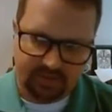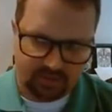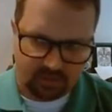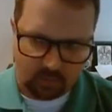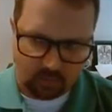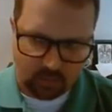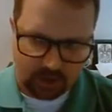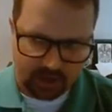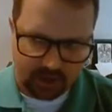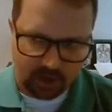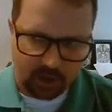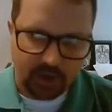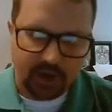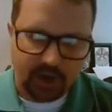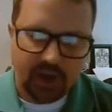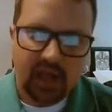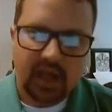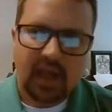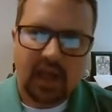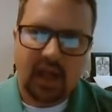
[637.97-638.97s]
They're
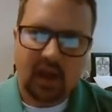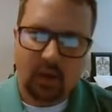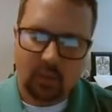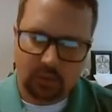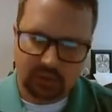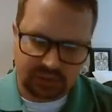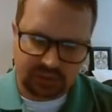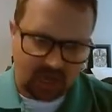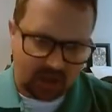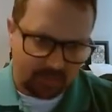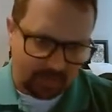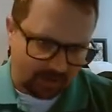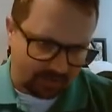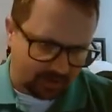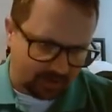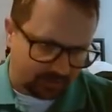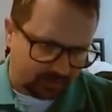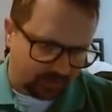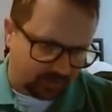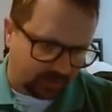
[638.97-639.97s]
weird. We'll talk about
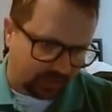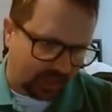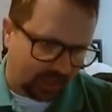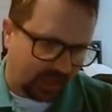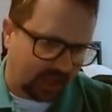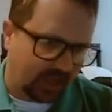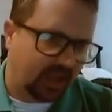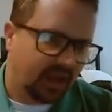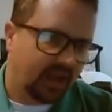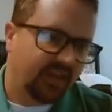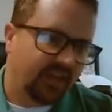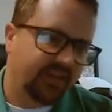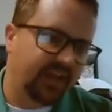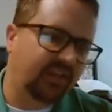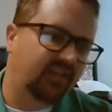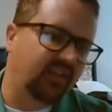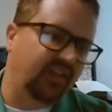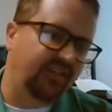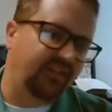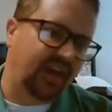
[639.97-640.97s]
them doing that.
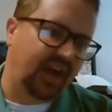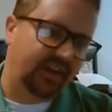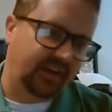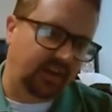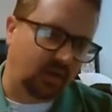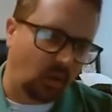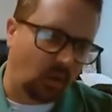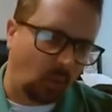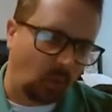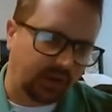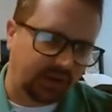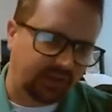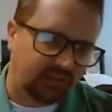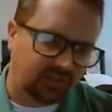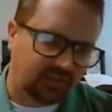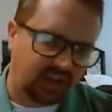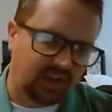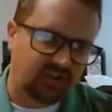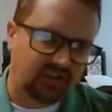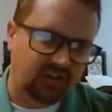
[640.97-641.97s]
These are found in organs,
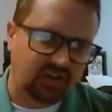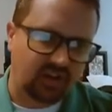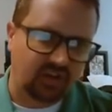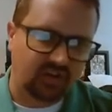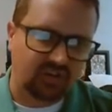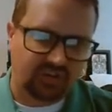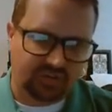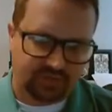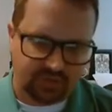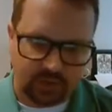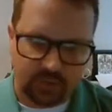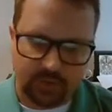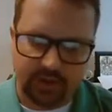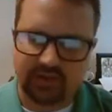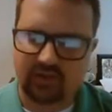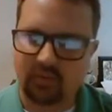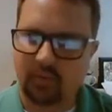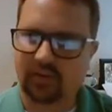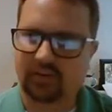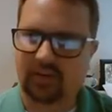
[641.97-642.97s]
tissues,
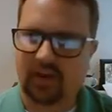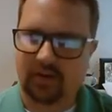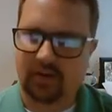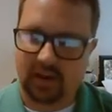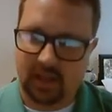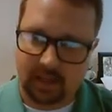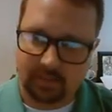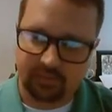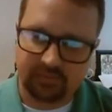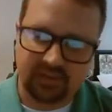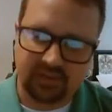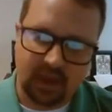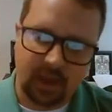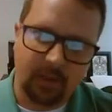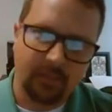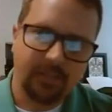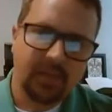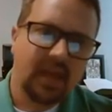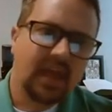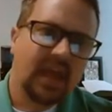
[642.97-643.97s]
fluids, and what's called an M
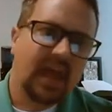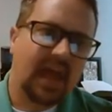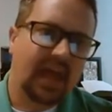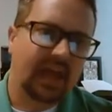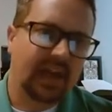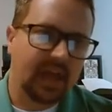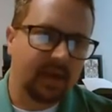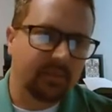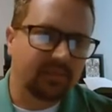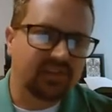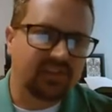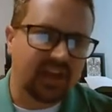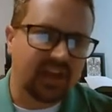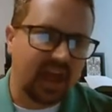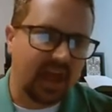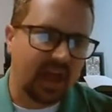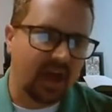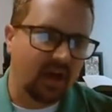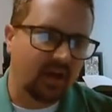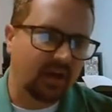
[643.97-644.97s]
cell. An M
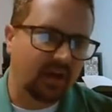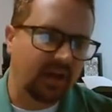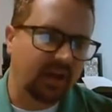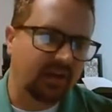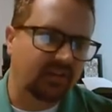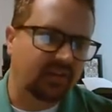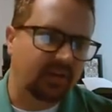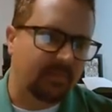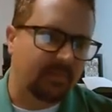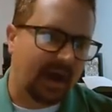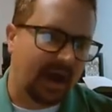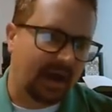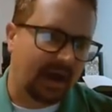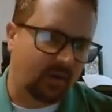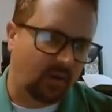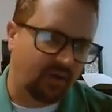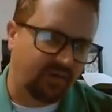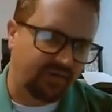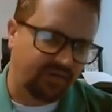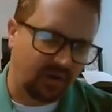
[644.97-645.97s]
cell is a
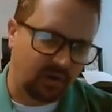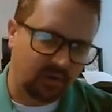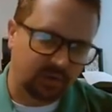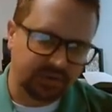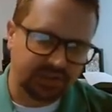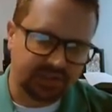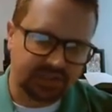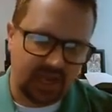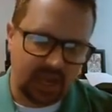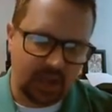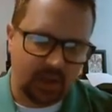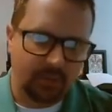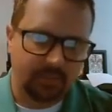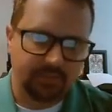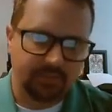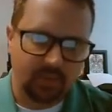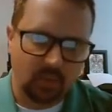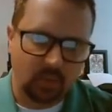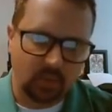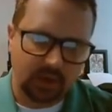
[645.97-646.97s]
microfold cell,
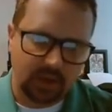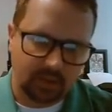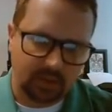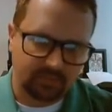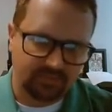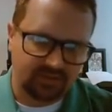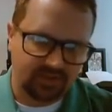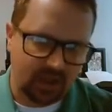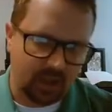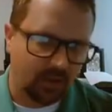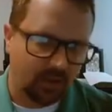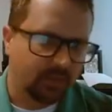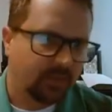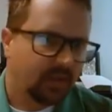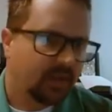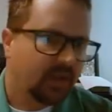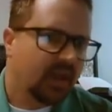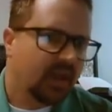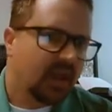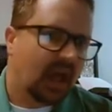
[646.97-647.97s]
or an M cell.
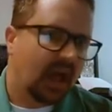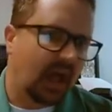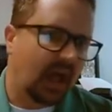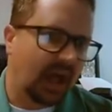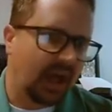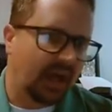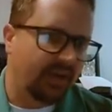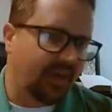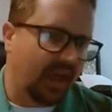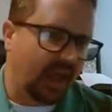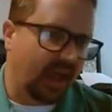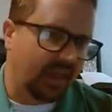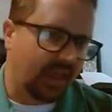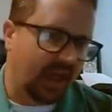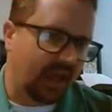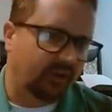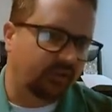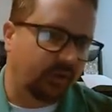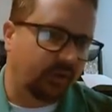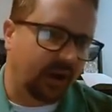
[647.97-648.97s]
They
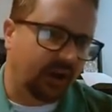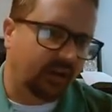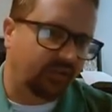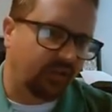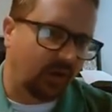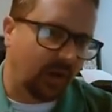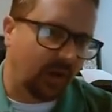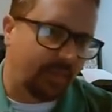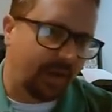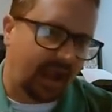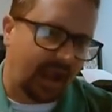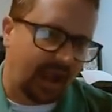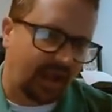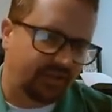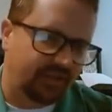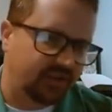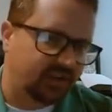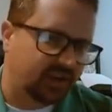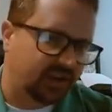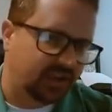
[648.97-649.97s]
allow transfer of
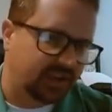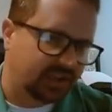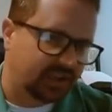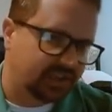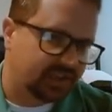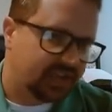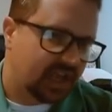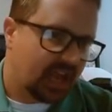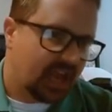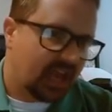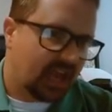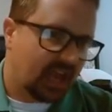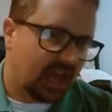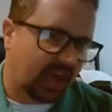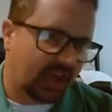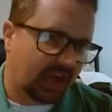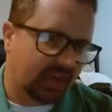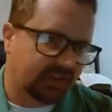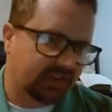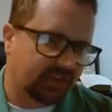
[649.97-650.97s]
pathogens
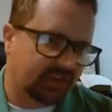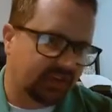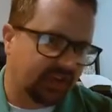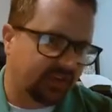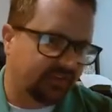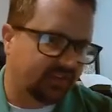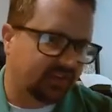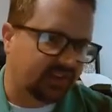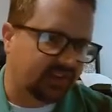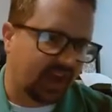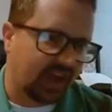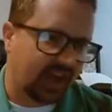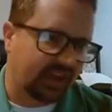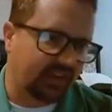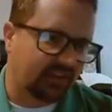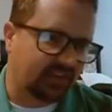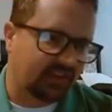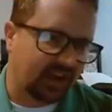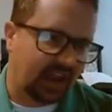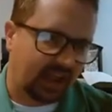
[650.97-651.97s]
to
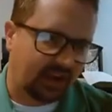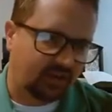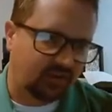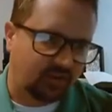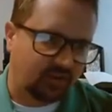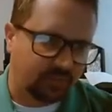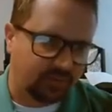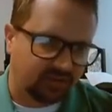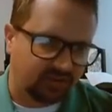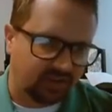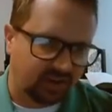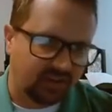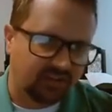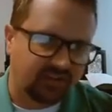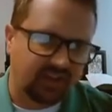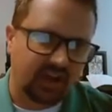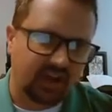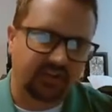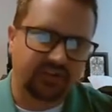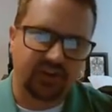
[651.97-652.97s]
lymphocytes and antigen-presenting
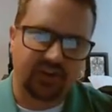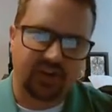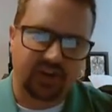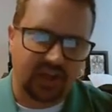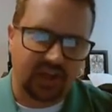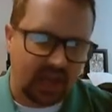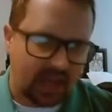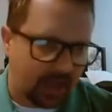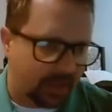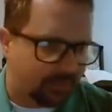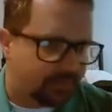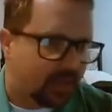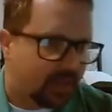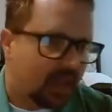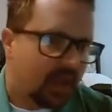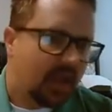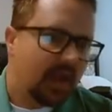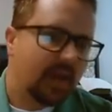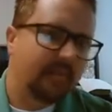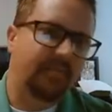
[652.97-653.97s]
cells in your gut.
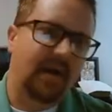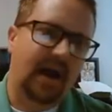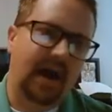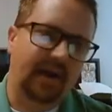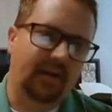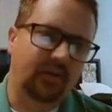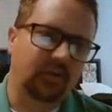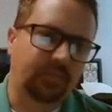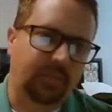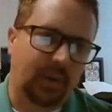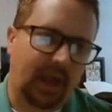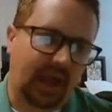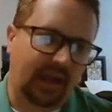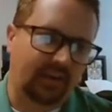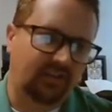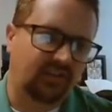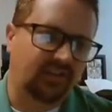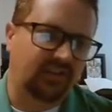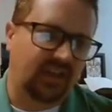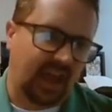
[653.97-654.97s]
Peyer's
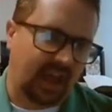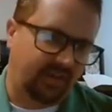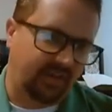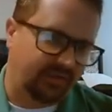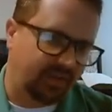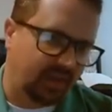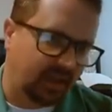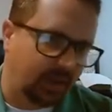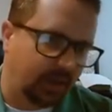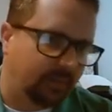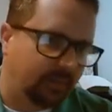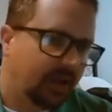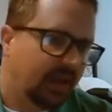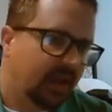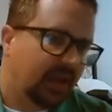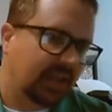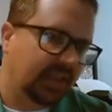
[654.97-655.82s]
patches have them.